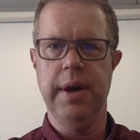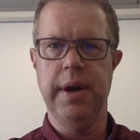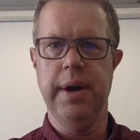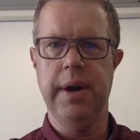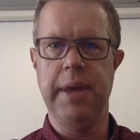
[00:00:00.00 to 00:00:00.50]

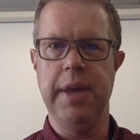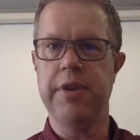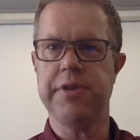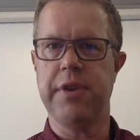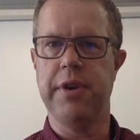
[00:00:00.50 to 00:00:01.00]
and
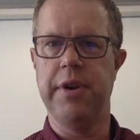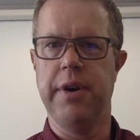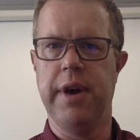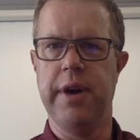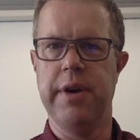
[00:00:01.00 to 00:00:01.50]
your son or
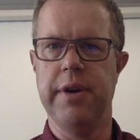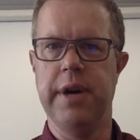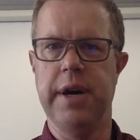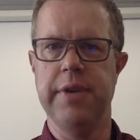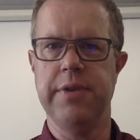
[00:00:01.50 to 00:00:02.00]
daughter
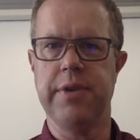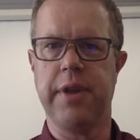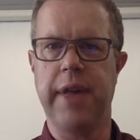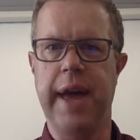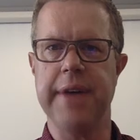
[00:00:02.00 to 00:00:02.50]
to the
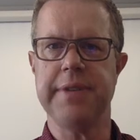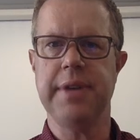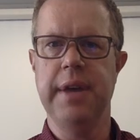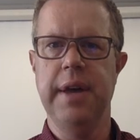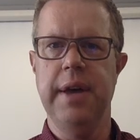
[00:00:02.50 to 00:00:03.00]

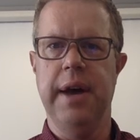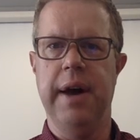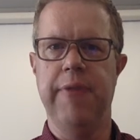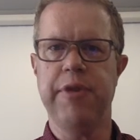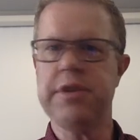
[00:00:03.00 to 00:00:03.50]
class.
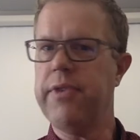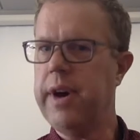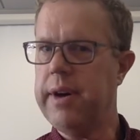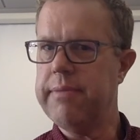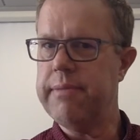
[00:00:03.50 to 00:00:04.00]
First of
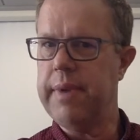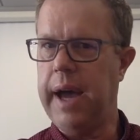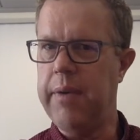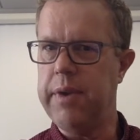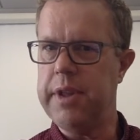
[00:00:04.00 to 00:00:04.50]
all,
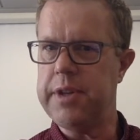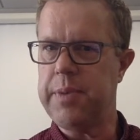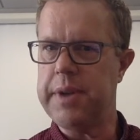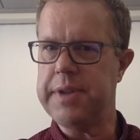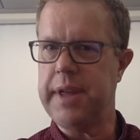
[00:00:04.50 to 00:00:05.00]
I really just
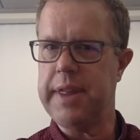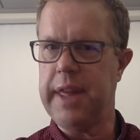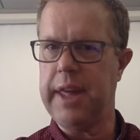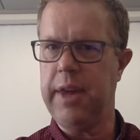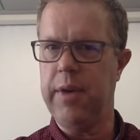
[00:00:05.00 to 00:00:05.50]
want to say
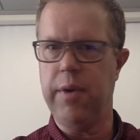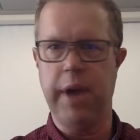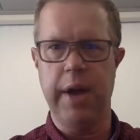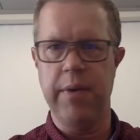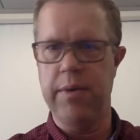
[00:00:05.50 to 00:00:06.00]
thank you.
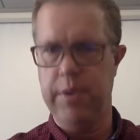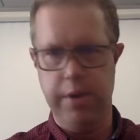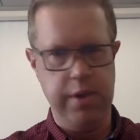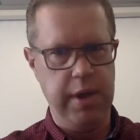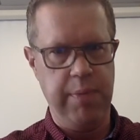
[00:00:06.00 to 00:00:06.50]
I
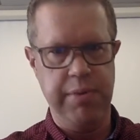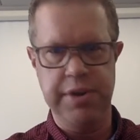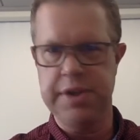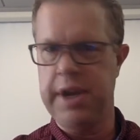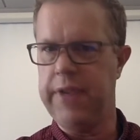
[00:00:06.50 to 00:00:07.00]
really
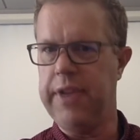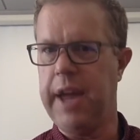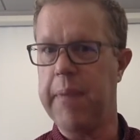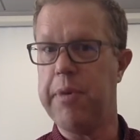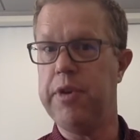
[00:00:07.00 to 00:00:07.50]
appreciate the
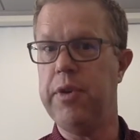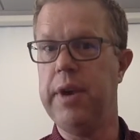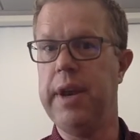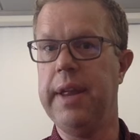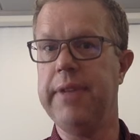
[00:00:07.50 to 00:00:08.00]

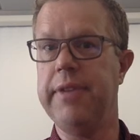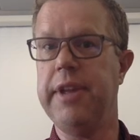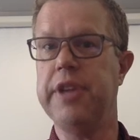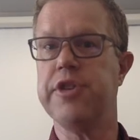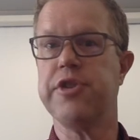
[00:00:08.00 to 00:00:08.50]
opportunity to
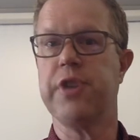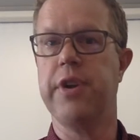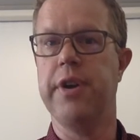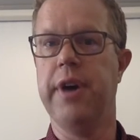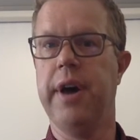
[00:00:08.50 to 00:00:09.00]
teach your son
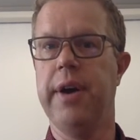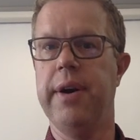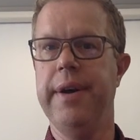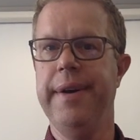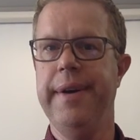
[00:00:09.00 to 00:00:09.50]
or
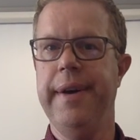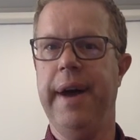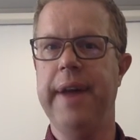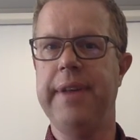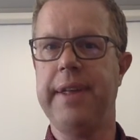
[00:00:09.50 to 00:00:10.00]
daughter.
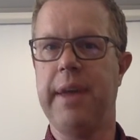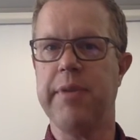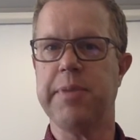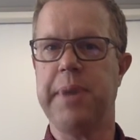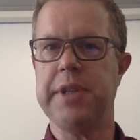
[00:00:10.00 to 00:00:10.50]
I take that
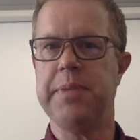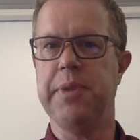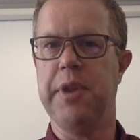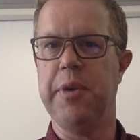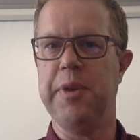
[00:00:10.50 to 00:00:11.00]

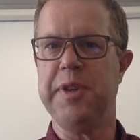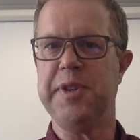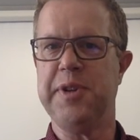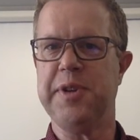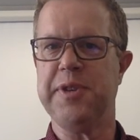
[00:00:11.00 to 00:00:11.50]
responsibility really
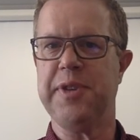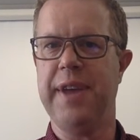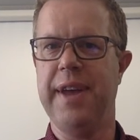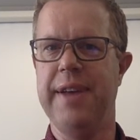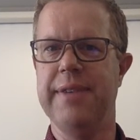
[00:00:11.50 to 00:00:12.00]

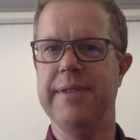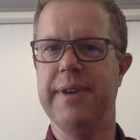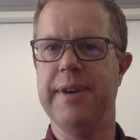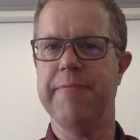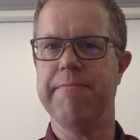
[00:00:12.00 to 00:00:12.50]
seriously, and
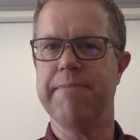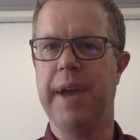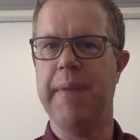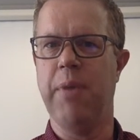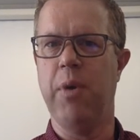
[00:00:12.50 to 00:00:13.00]

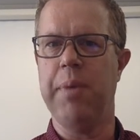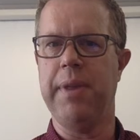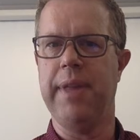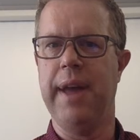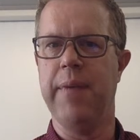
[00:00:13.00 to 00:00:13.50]
I'm
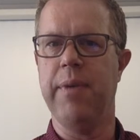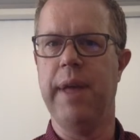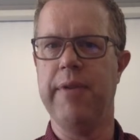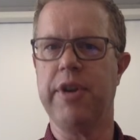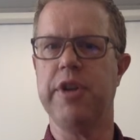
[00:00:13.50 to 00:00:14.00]
hoping that we'll
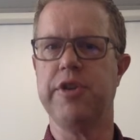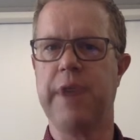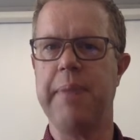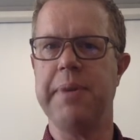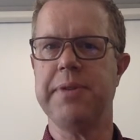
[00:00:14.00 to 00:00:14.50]
have a good
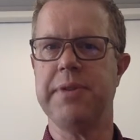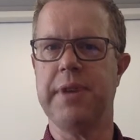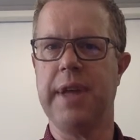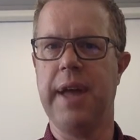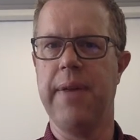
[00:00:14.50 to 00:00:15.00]
trimester
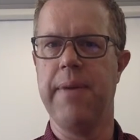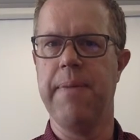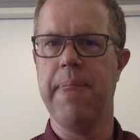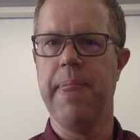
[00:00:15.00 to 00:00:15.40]
together.